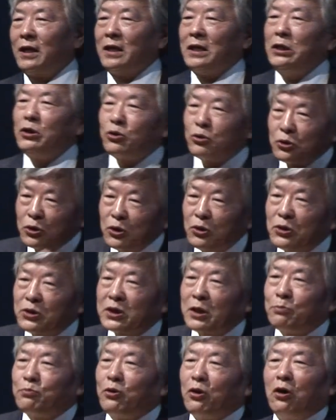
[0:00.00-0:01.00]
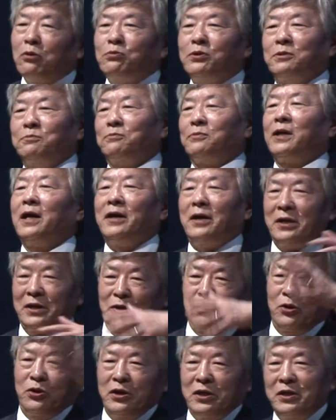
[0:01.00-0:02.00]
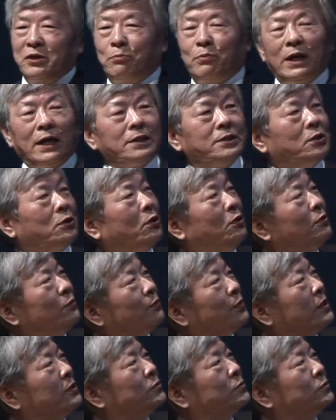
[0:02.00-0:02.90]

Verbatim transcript: introduced the problem, in the Basel,